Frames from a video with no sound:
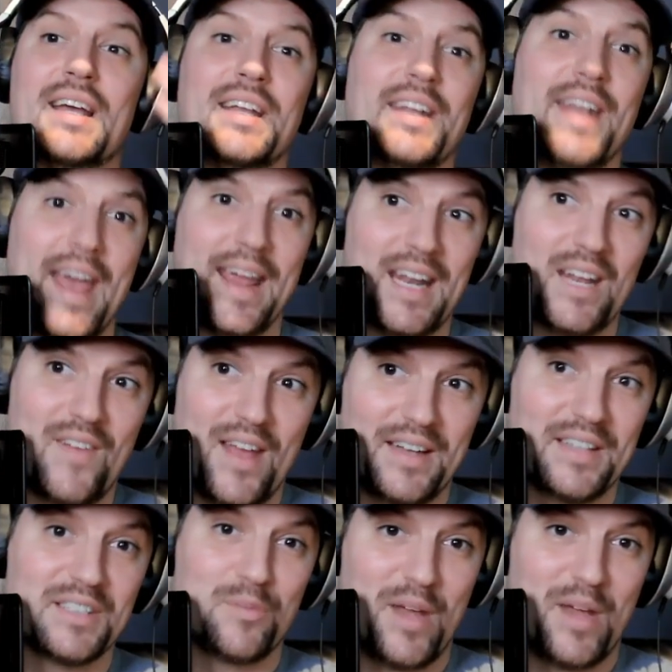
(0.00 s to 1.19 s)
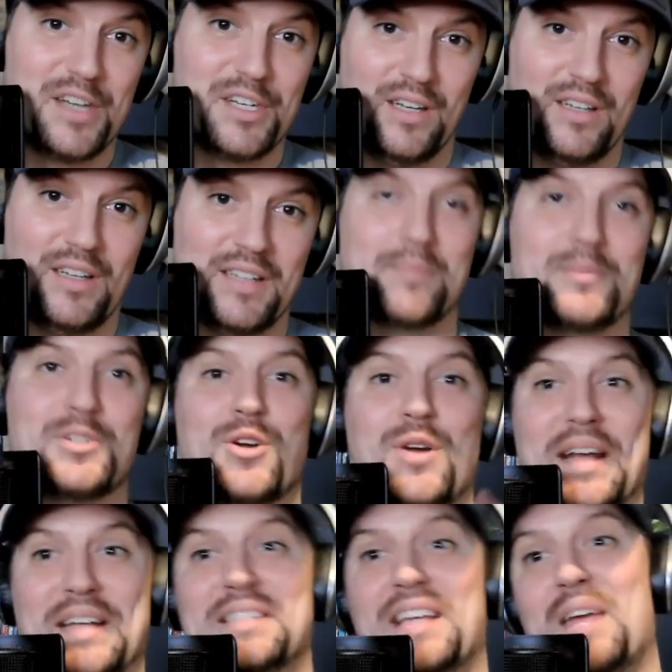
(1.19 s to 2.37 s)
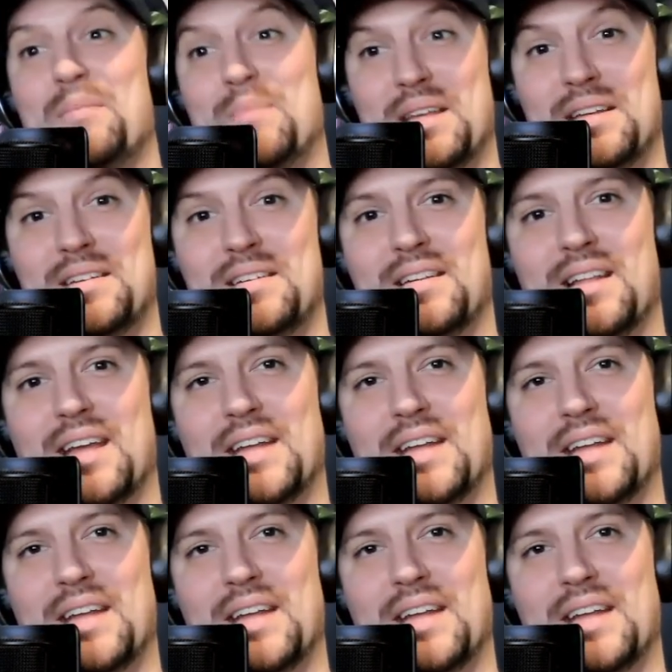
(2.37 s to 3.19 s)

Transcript: negative anticipation because oh, I'm sure, sure, excitement, like yeah.